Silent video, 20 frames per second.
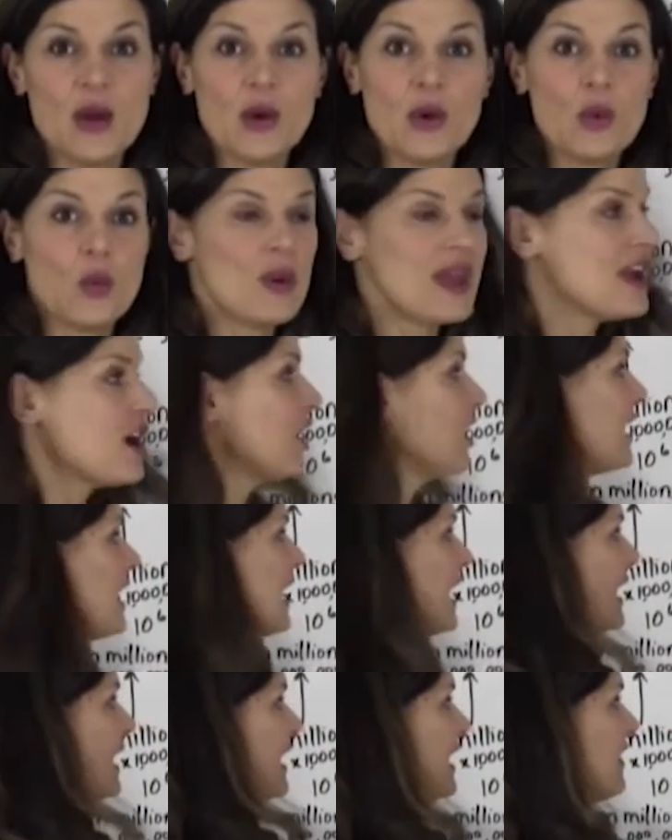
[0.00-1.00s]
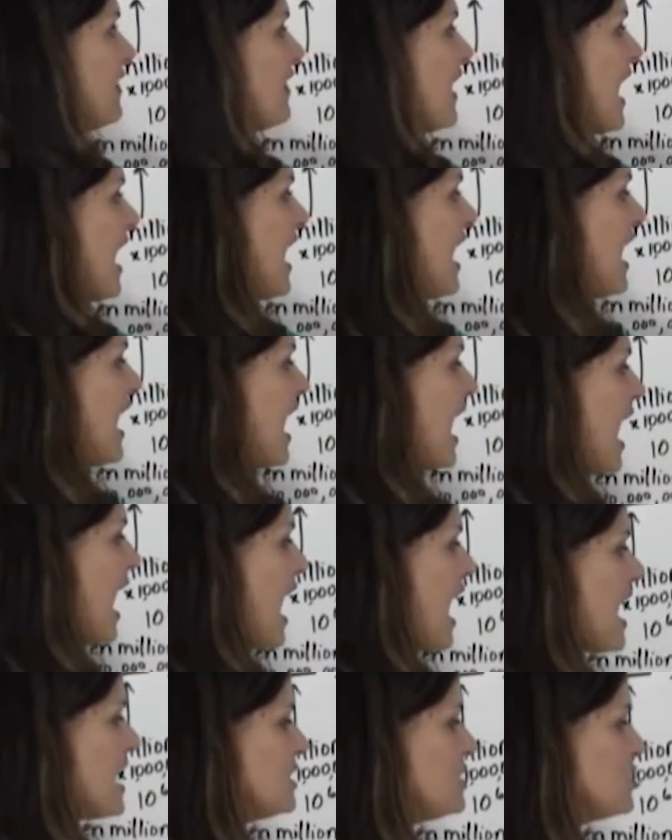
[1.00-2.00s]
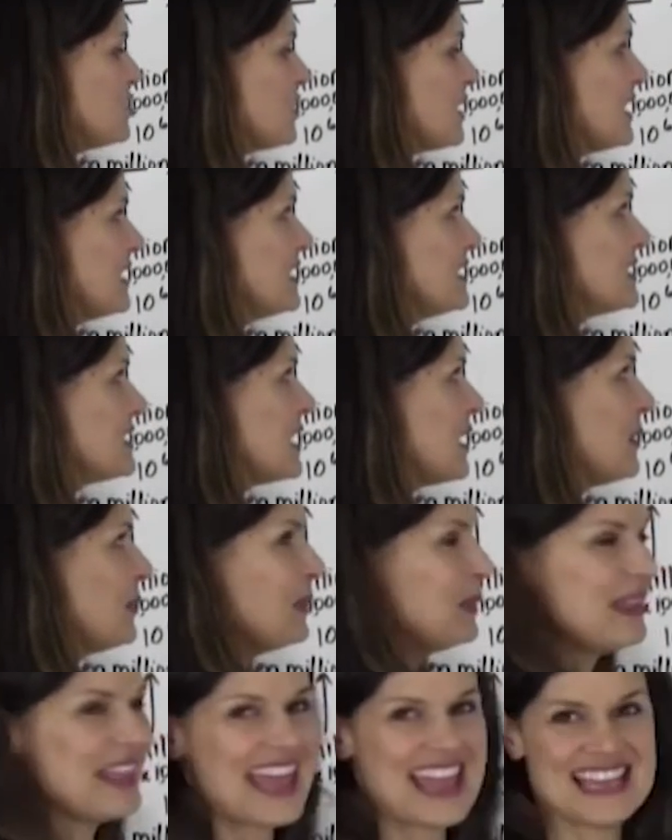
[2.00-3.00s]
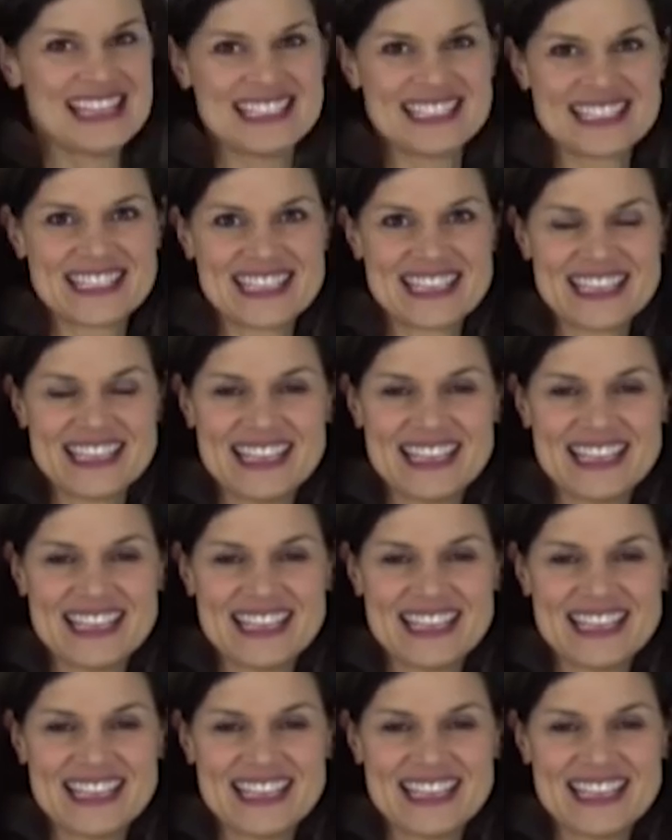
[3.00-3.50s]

we are in the hundreds place.